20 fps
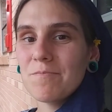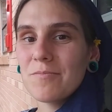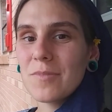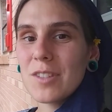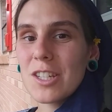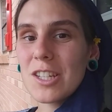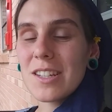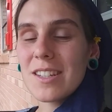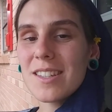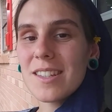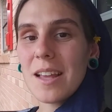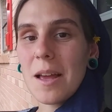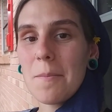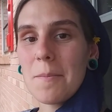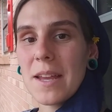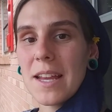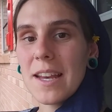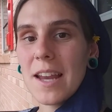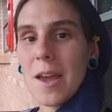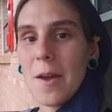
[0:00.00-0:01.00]
Just let
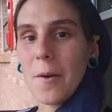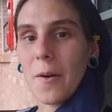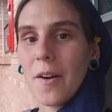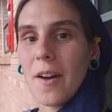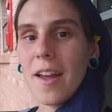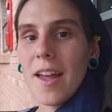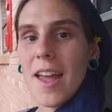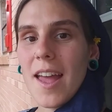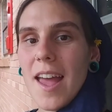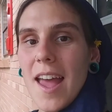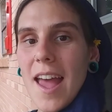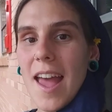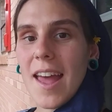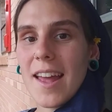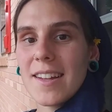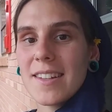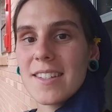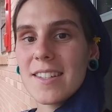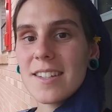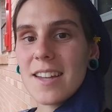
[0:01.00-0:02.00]
me know.
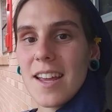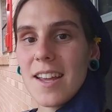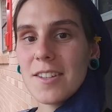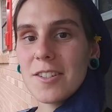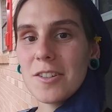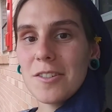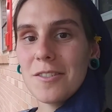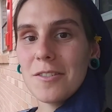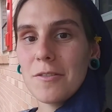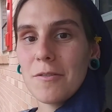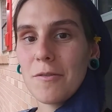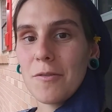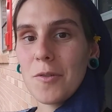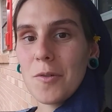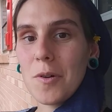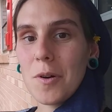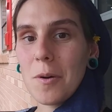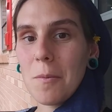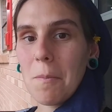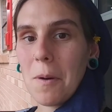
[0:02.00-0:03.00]
And stay tuned
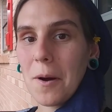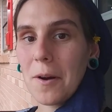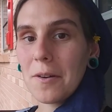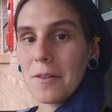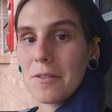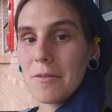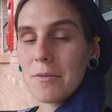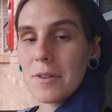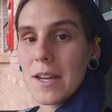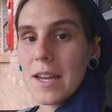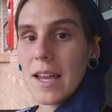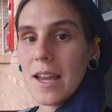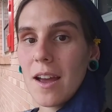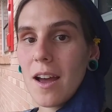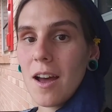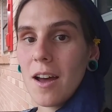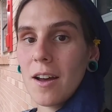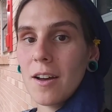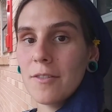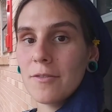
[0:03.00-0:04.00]
for part 3
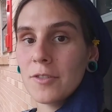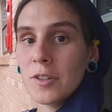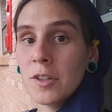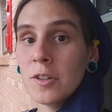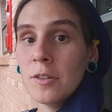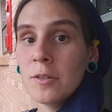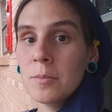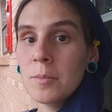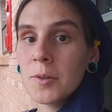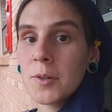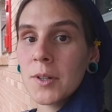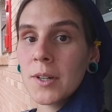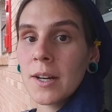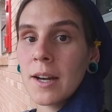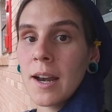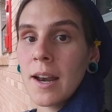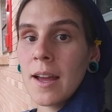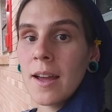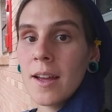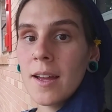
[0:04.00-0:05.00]
of
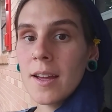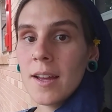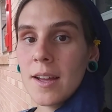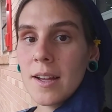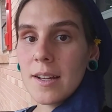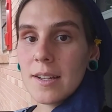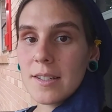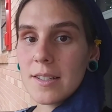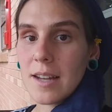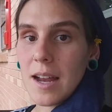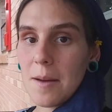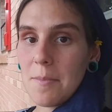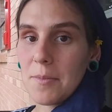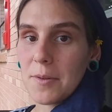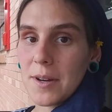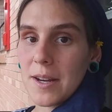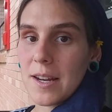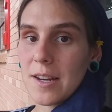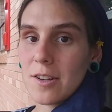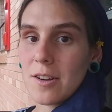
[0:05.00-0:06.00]
newborn
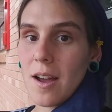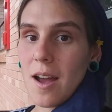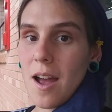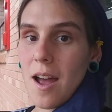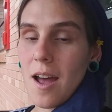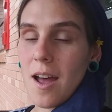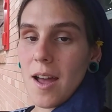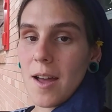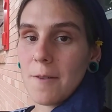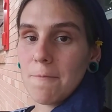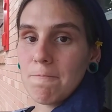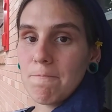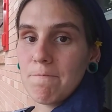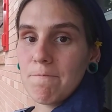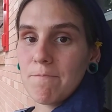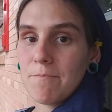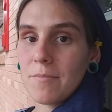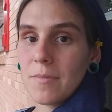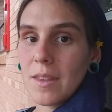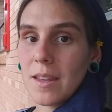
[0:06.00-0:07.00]
diapering
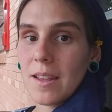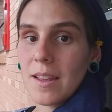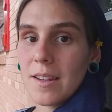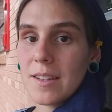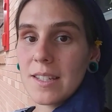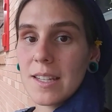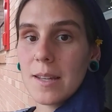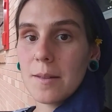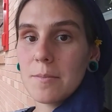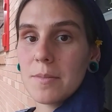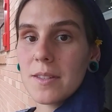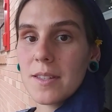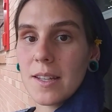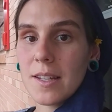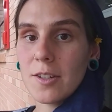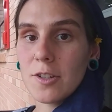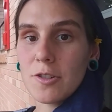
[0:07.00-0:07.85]
tips and